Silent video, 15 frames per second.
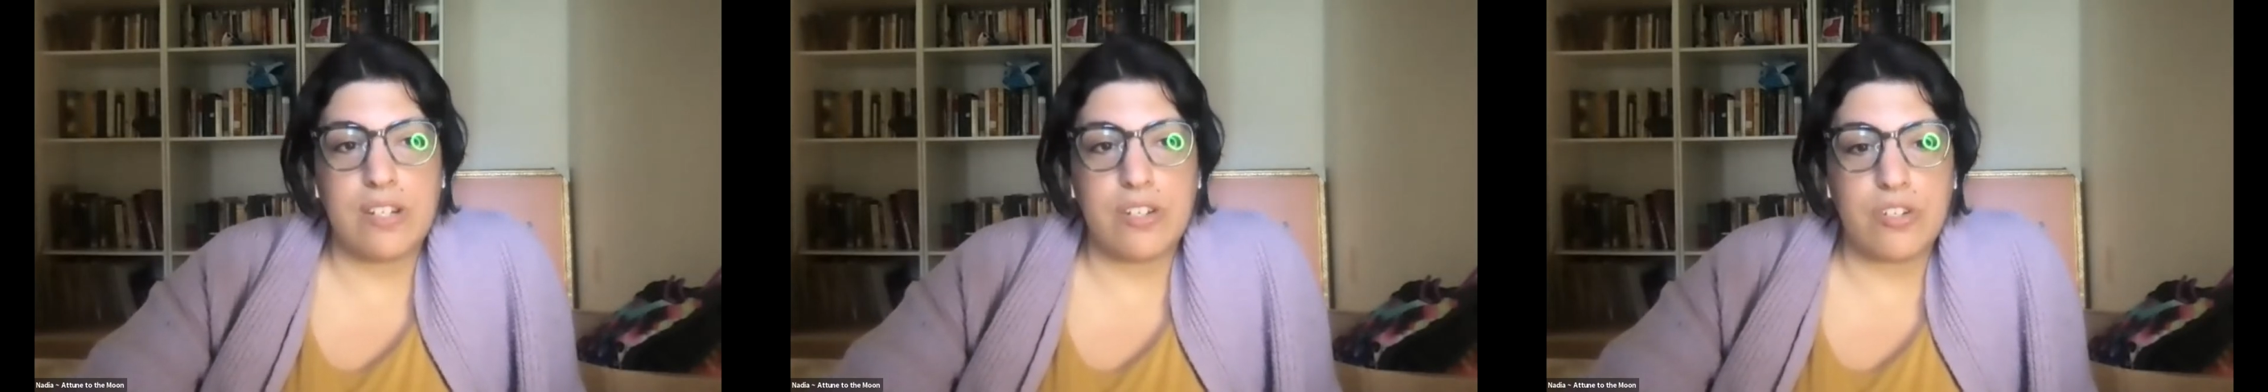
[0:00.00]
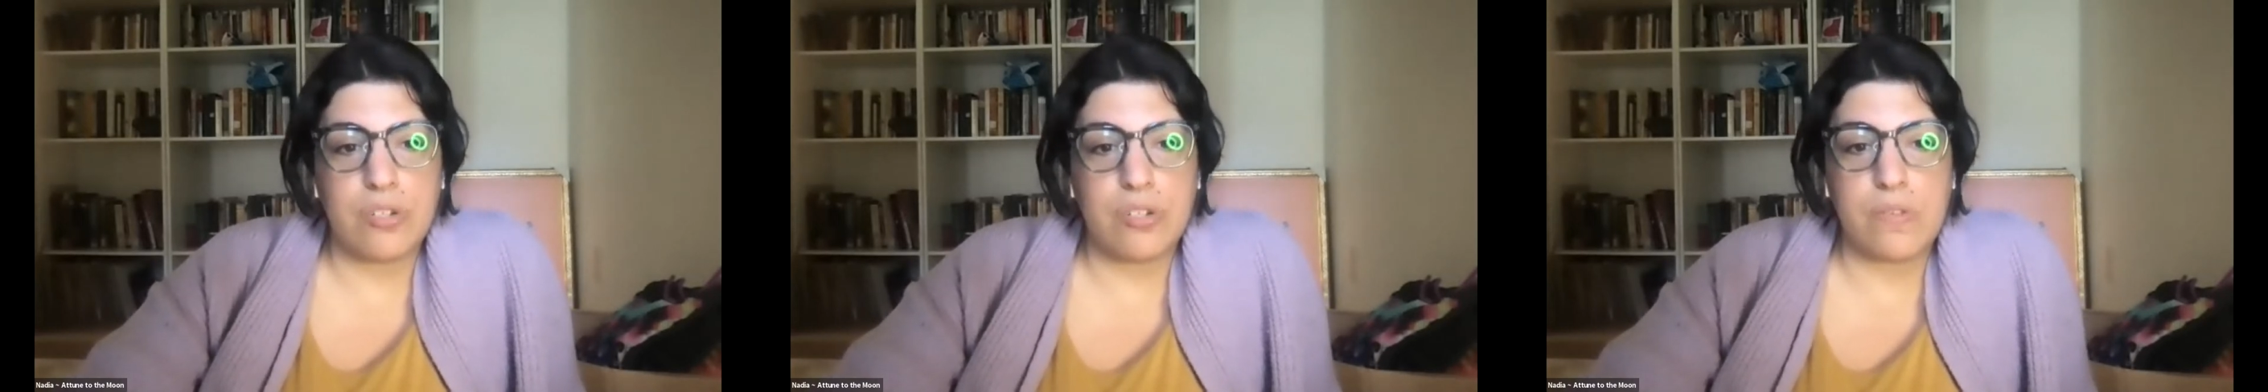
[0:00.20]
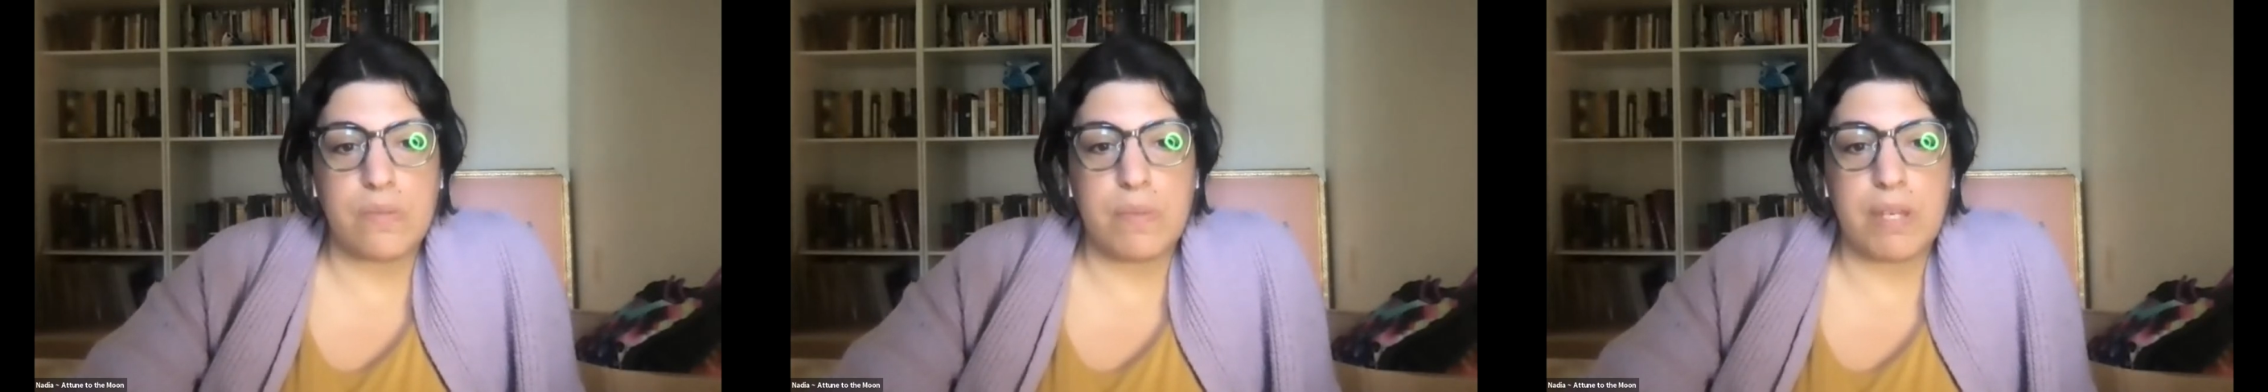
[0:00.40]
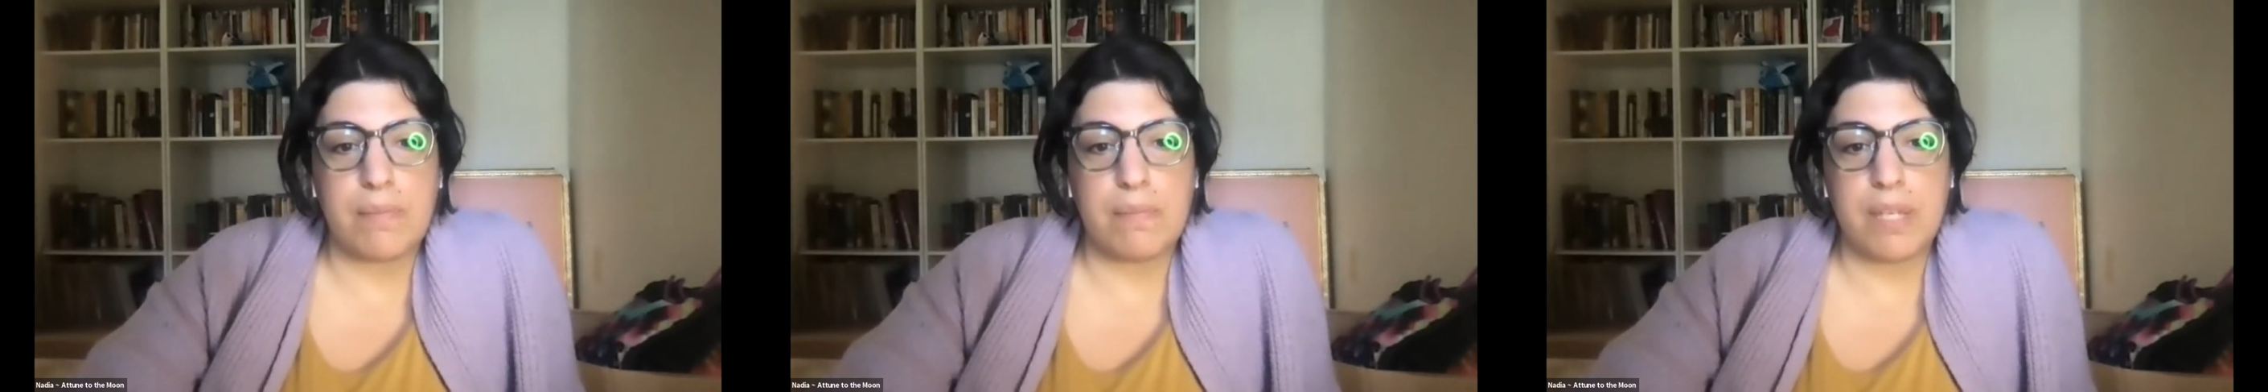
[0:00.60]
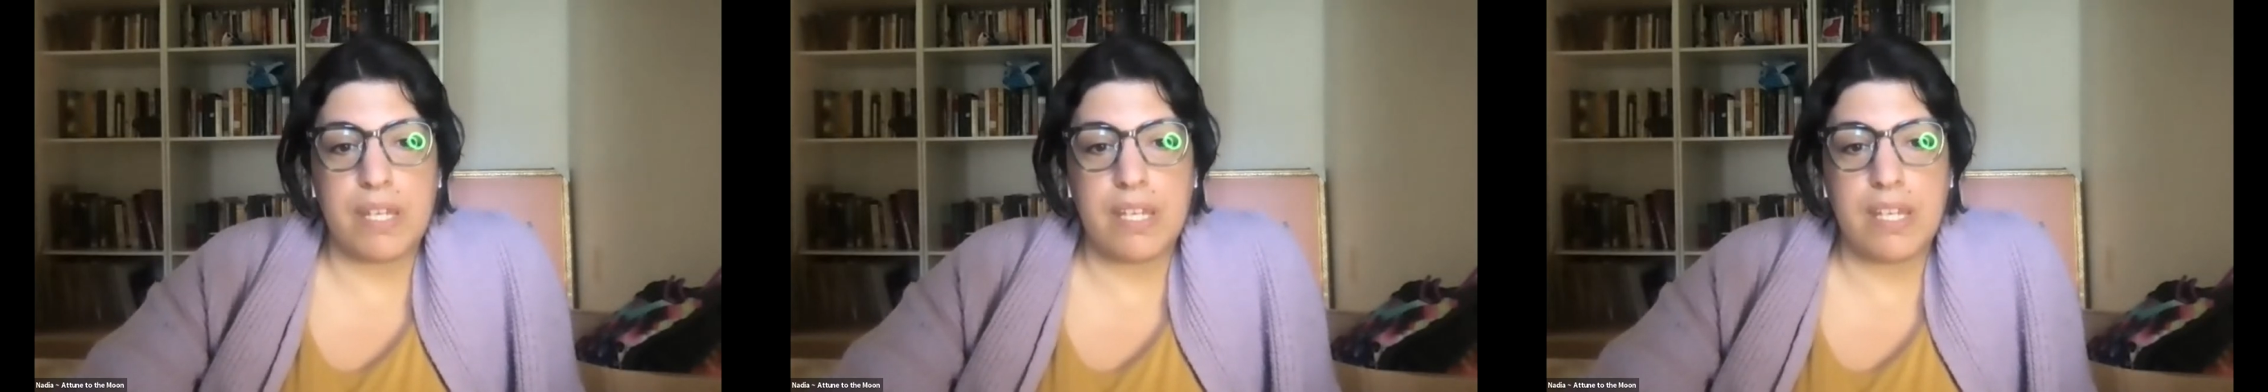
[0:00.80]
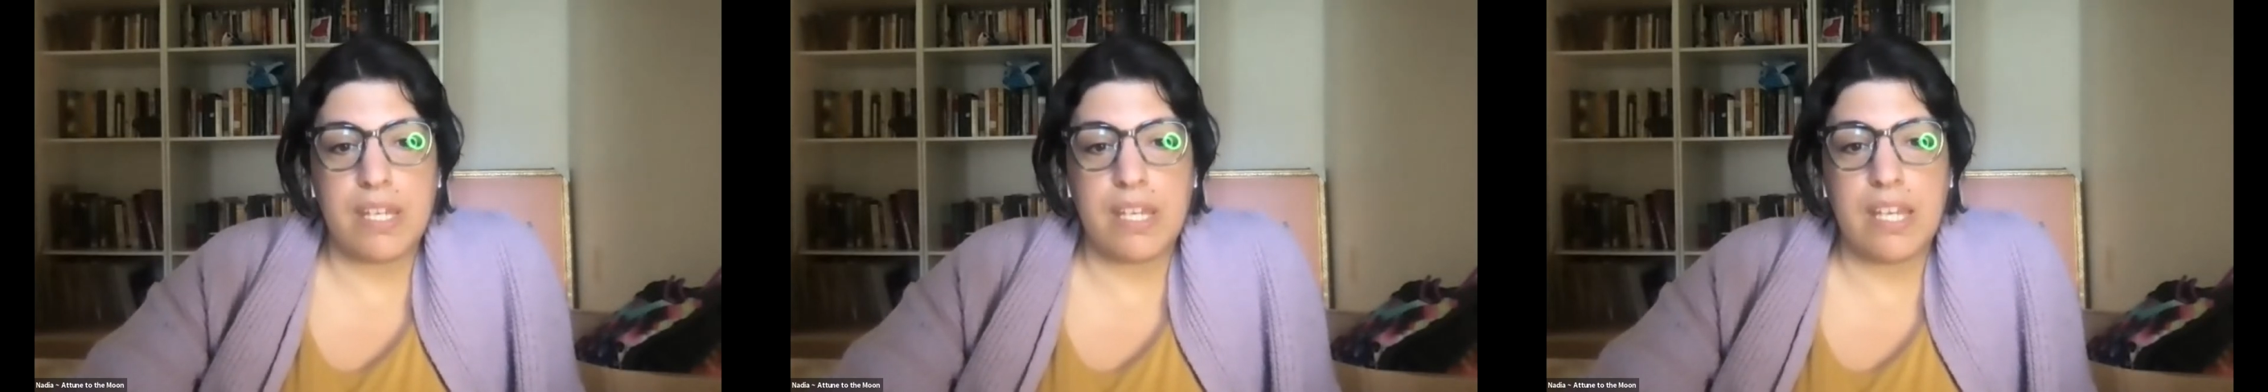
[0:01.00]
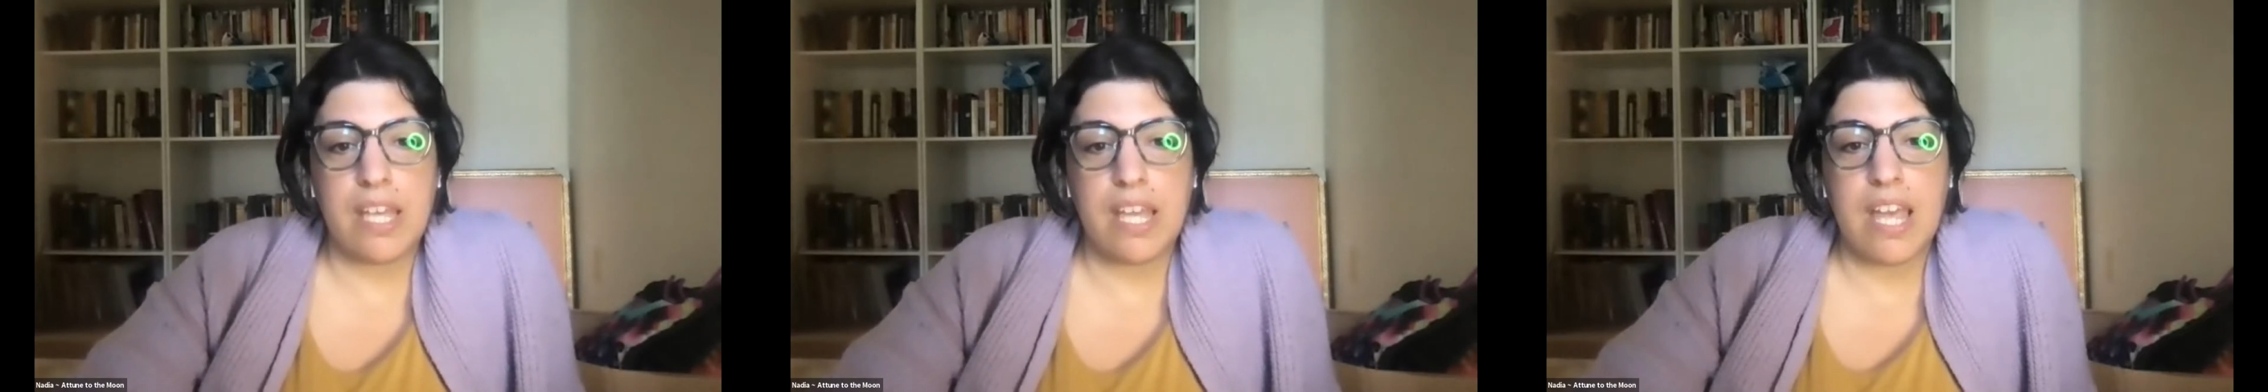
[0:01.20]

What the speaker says: issues may be?